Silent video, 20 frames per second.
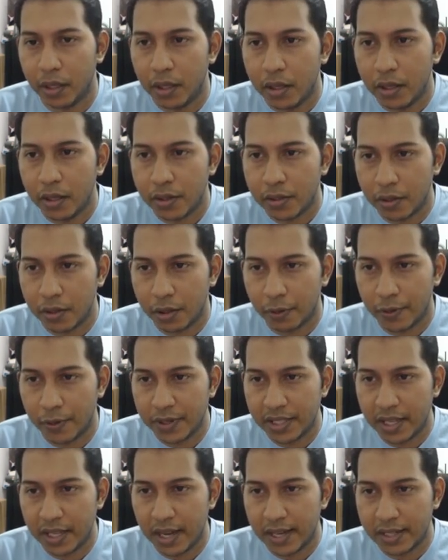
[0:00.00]
So the
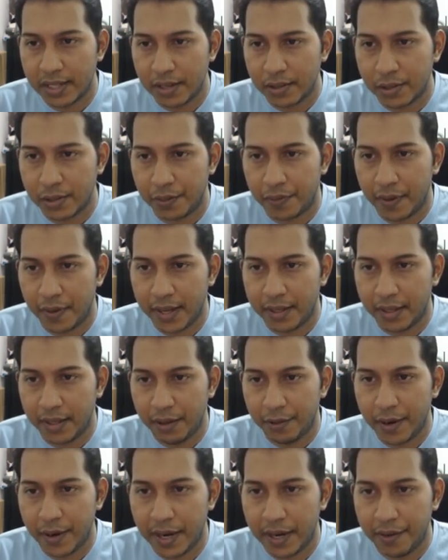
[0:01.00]
question asks us to find the
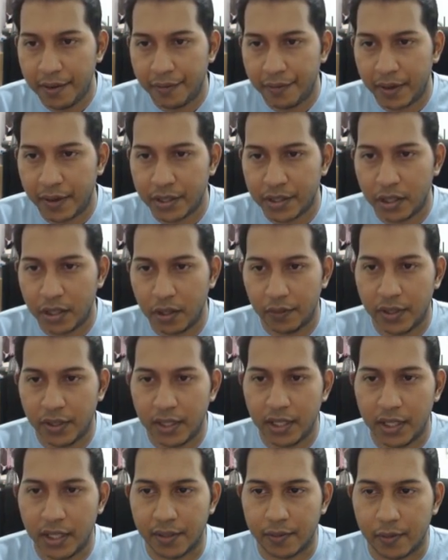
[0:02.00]
gradient function of the
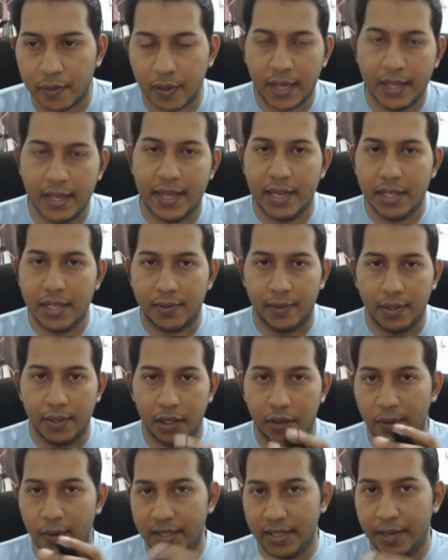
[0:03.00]
curve. Okay, that is for the
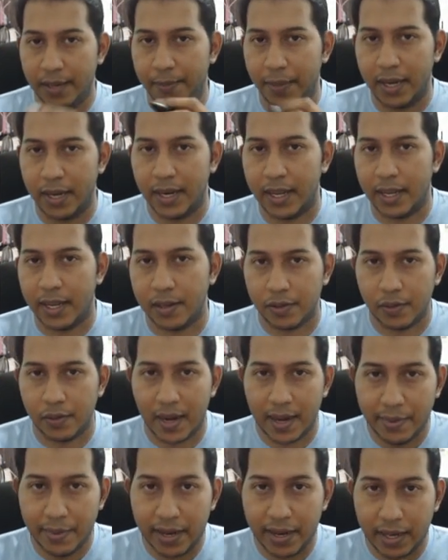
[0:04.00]
question part A. So
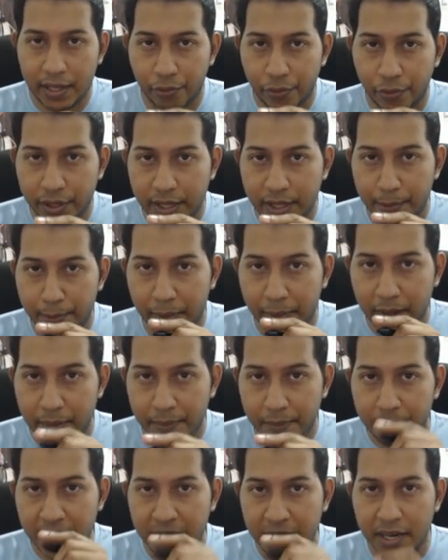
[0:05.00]
let me read the question
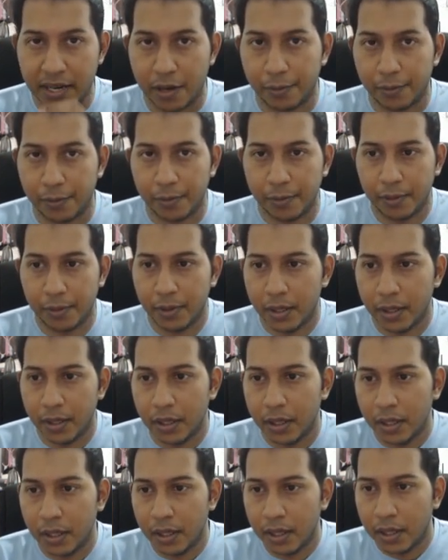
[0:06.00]
part B now.
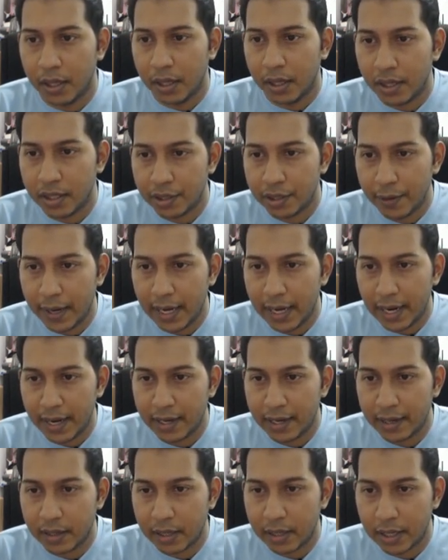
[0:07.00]
A straight
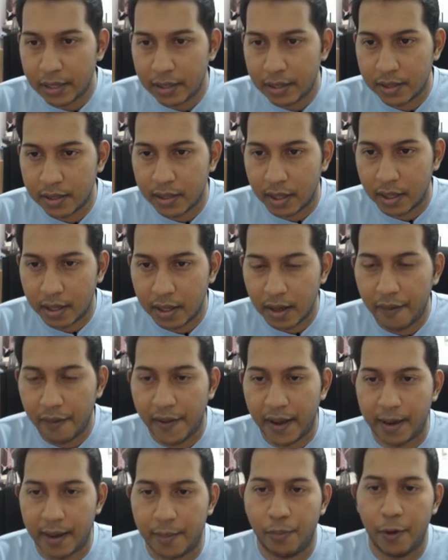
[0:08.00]
line touches the curve
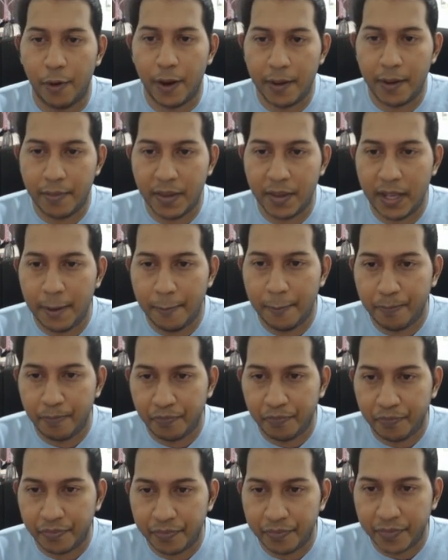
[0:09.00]
at point P.
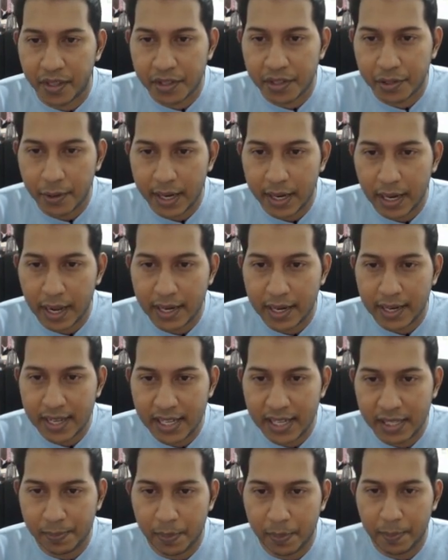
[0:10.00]
The straight line
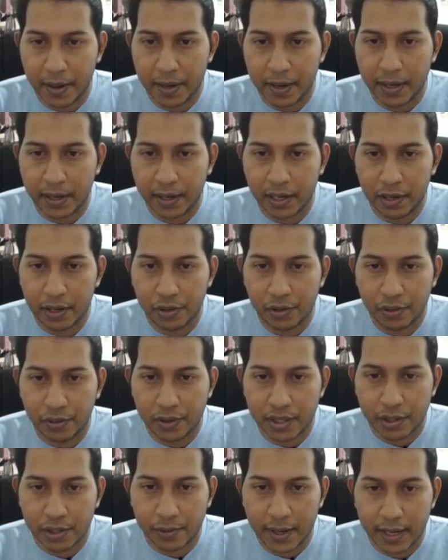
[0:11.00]
is perpendicular to
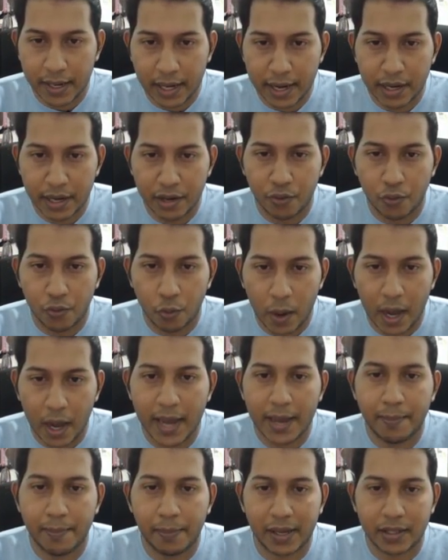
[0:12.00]
the straight line
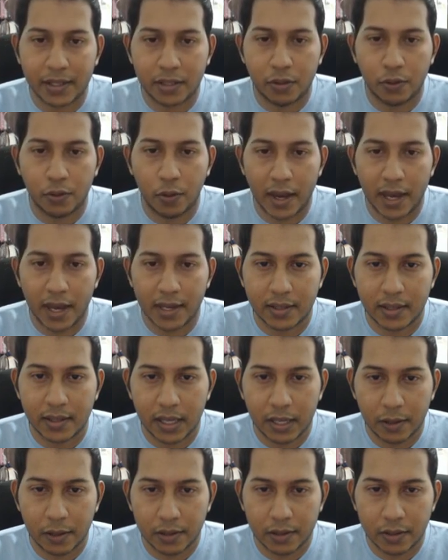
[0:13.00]
y plus 2x
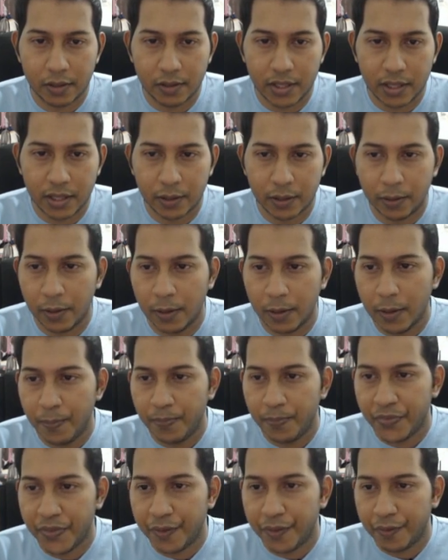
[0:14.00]
equals to 0.
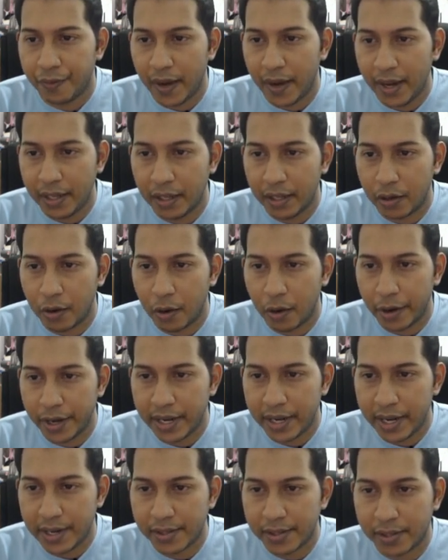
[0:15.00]
Find the
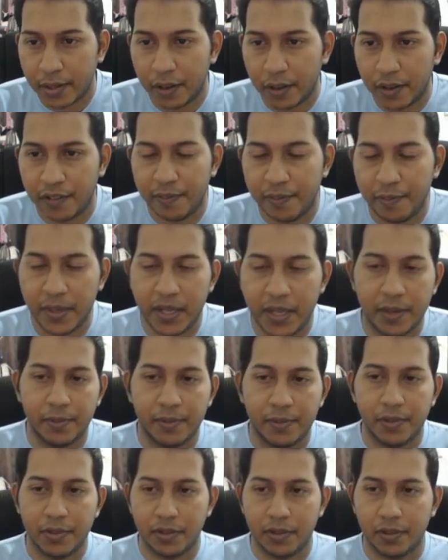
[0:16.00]
coordinates of P.
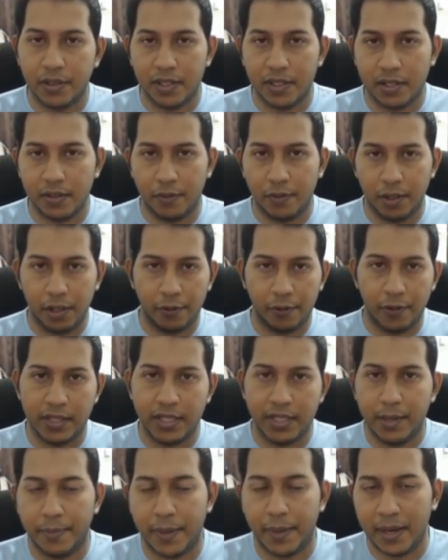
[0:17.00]
So this is for the
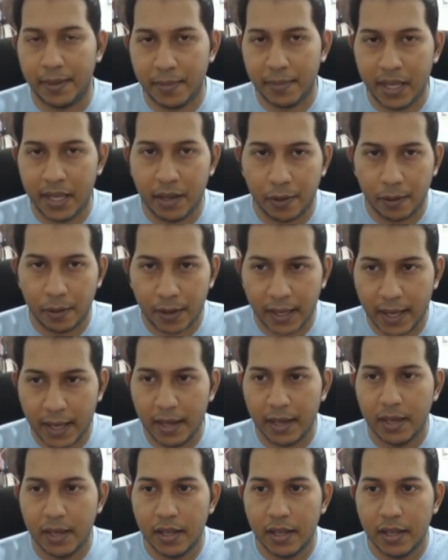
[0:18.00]
question part B. Okay,